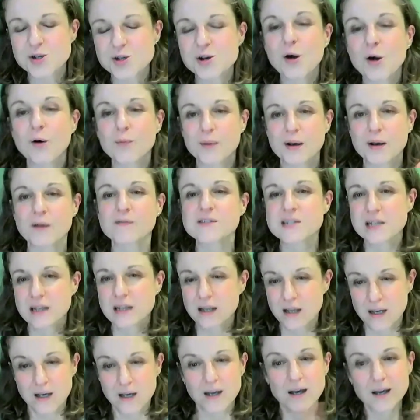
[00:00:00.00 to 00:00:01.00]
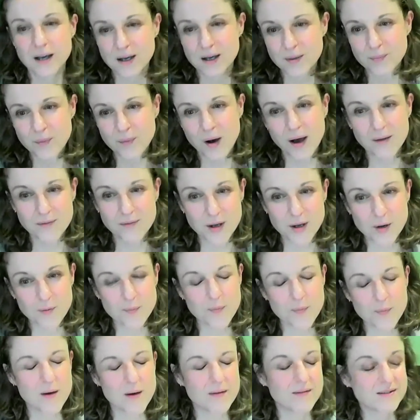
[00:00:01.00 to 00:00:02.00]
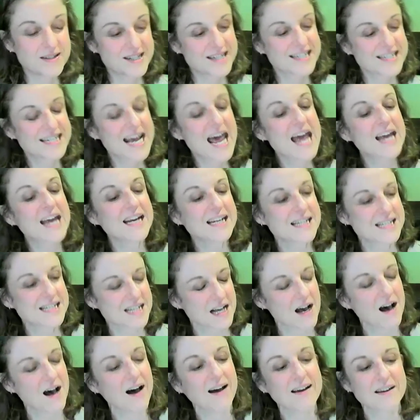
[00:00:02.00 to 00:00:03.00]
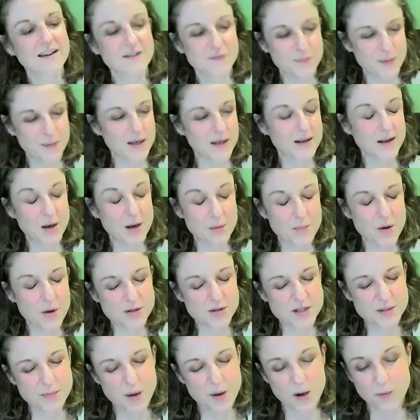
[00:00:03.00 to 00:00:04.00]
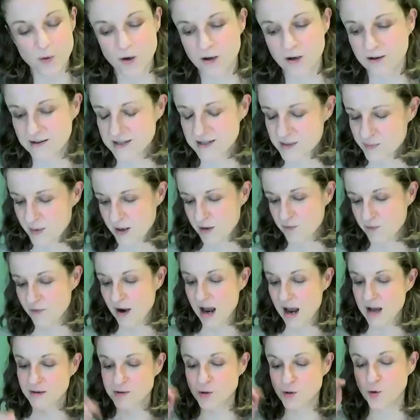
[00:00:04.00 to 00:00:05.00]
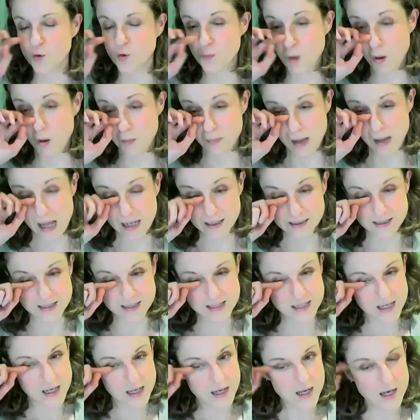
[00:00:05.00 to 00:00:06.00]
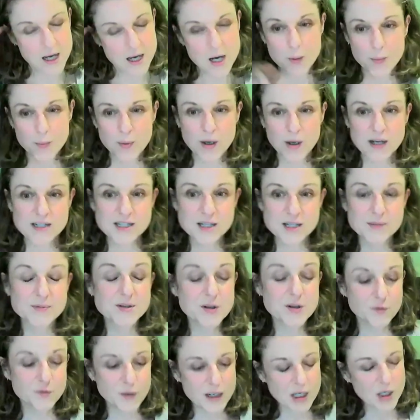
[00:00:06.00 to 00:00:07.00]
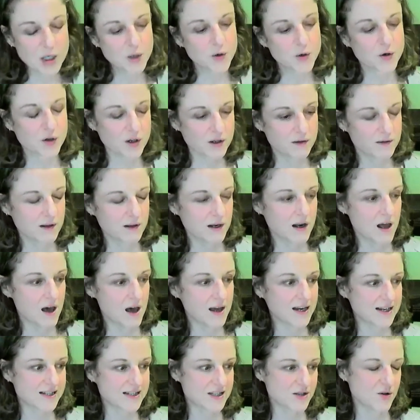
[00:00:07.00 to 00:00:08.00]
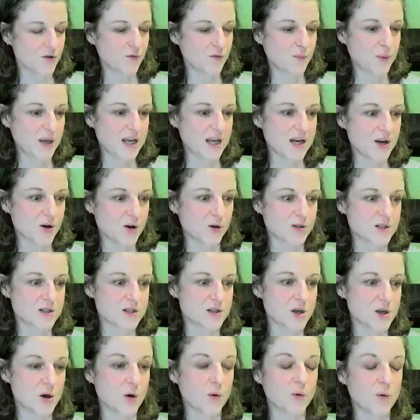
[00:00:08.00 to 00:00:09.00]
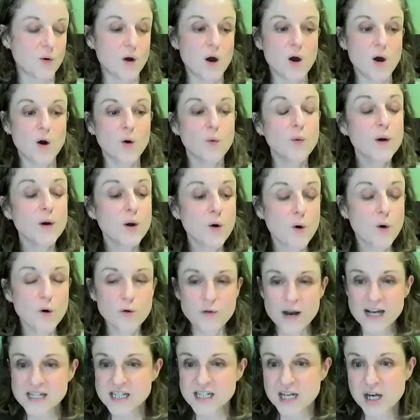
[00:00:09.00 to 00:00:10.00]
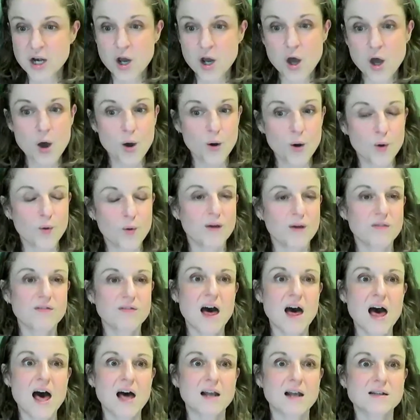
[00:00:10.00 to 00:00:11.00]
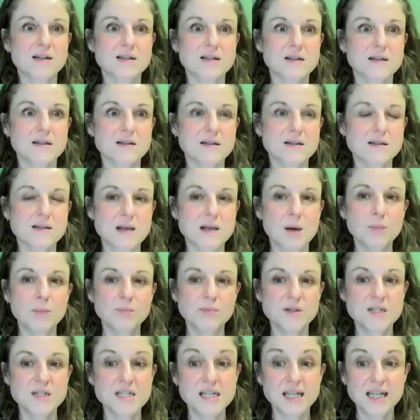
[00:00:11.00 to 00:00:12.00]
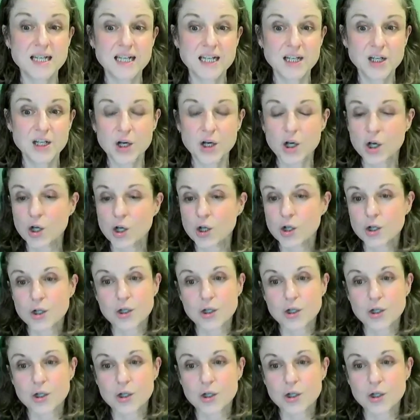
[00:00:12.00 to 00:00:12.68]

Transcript: because, I mean, obviously, to date, I have been, most of my work has been around hormone balance. But so if we look at the likes of PCOS, though, we already know that somebody